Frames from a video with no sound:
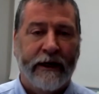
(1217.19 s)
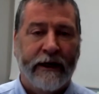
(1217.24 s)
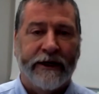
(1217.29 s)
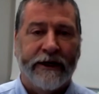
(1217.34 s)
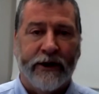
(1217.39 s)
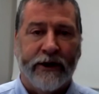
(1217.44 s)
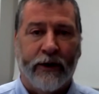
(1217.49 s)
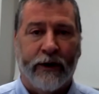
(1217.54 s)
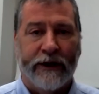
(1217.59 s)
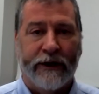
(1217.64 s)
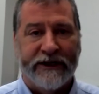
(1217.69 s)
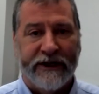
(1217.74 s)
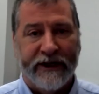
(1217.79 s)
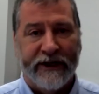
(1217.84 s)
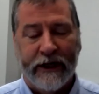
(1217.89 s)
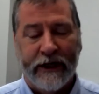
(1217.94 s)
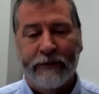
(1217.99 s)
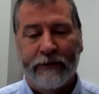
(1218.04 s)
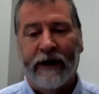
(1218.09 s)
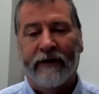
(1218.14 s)
so it's a
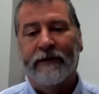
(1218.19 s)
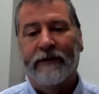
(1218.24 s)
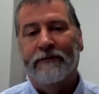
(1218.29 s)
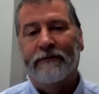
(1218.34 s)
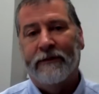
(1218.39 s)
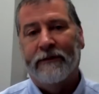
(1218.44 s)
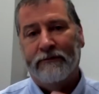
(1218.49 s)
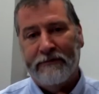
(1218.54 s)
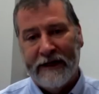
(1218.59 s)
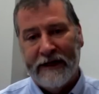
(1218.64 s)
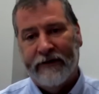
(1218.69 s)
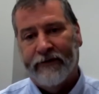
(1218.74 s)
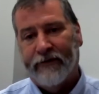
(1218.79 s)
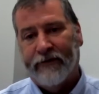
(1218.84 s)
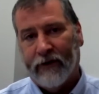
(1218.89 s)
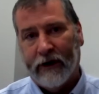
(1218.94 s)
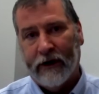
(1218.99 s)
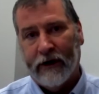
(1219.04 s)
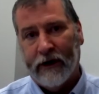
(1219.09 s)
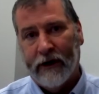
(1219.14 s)
little bit of me
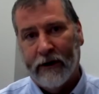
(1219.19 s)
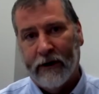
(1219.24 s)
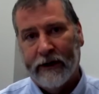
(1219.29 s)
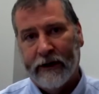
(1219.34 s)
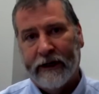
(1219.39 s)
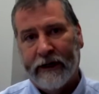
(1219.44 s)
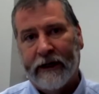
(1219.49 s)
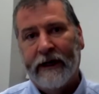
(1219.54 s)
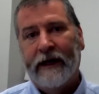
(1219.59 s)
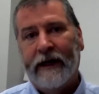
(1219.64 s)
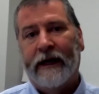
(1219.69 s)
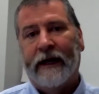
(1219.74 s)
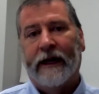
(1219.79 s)
front loading